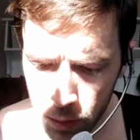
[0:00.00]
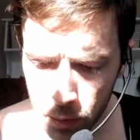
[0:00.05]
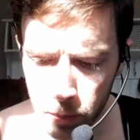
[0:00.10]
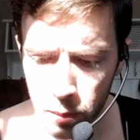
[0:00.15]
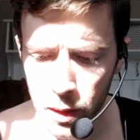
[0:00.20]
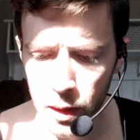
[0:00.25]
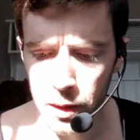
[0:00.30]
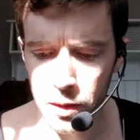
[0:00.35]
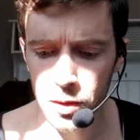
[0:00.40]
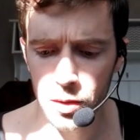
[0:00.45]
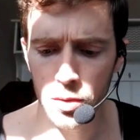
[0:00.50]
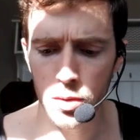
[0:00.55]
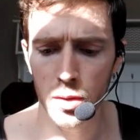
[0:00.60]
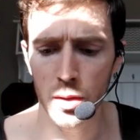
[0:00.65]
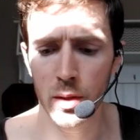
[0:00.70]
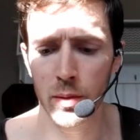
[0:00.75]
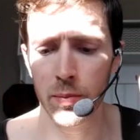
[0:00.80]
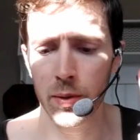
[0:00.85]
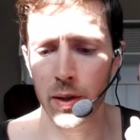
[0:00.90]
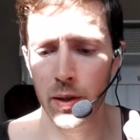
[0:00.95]
But let's
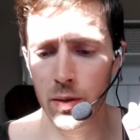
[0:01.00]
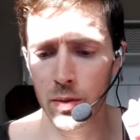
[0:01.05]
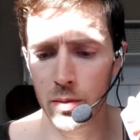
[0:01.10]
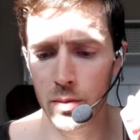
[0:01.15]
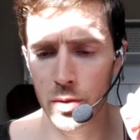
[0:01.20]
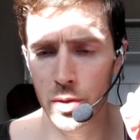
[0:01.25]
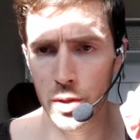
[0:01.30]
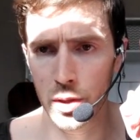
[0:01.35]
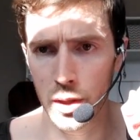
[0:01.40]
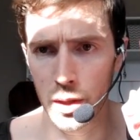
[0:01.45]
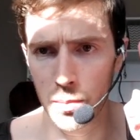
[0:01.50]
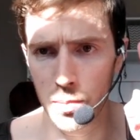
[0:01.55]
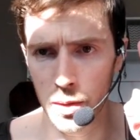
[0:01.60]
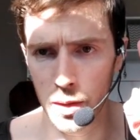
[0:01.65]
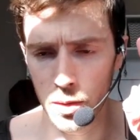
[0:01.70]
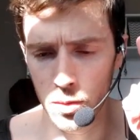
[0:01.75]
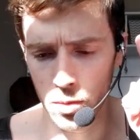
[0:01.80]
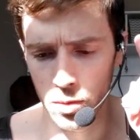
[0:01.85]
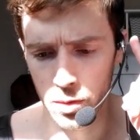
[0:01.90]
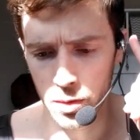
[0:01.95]
talk about, just keeping
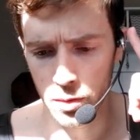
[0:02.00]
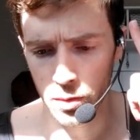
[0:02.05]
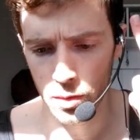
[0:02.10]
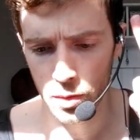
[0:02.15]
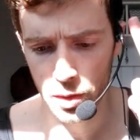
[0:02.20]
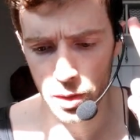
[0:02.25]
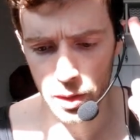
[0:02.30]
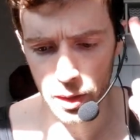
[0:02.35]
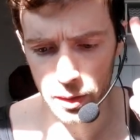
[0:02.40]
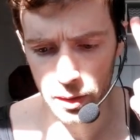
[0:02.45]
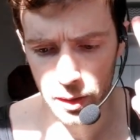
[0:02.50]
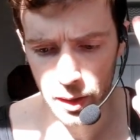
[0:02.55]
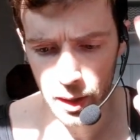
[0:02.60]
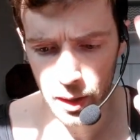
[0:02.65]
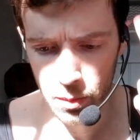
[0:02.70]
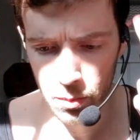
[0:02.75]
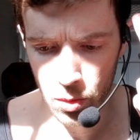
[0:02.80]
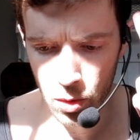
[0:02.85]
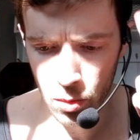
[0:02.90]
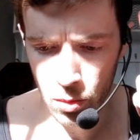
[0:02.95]
in order, stud
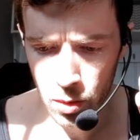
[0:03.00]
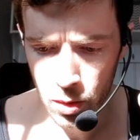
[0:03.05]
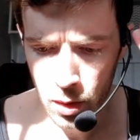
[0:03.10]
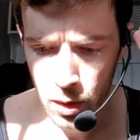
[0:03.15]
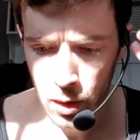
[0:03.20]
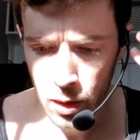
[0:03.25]
scan mode.